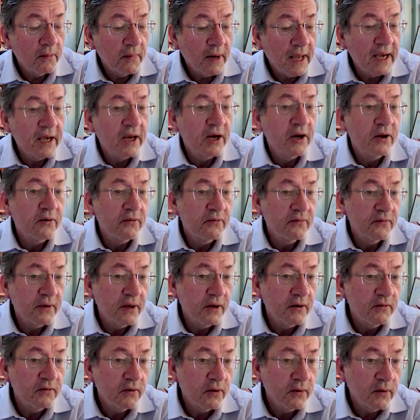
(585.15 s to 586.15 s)
negative
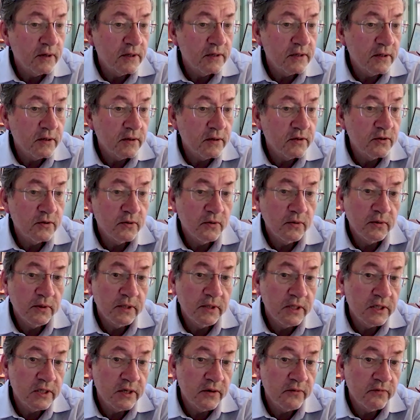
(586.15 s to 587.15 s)
influences
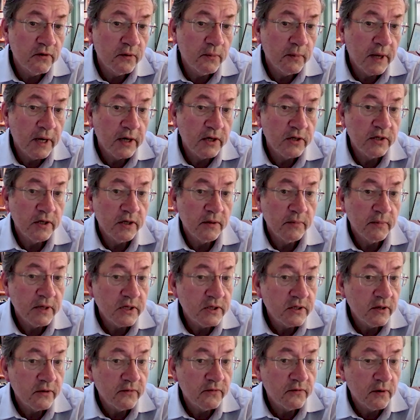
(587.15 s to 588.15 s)
through disinformation,
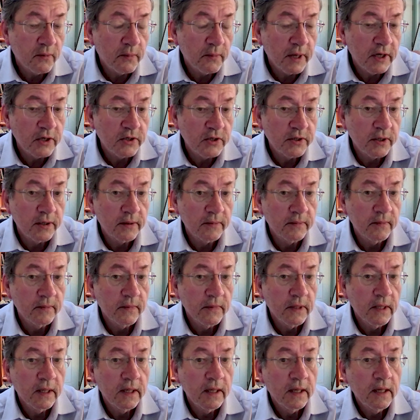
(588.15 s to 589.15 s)

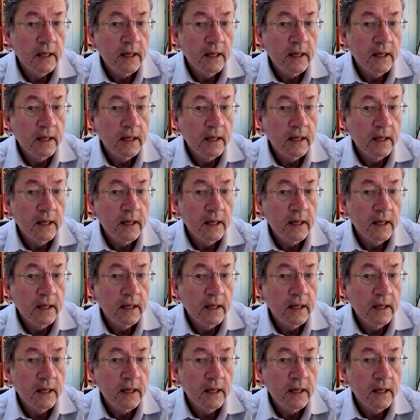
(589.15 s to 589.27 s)
misinformation,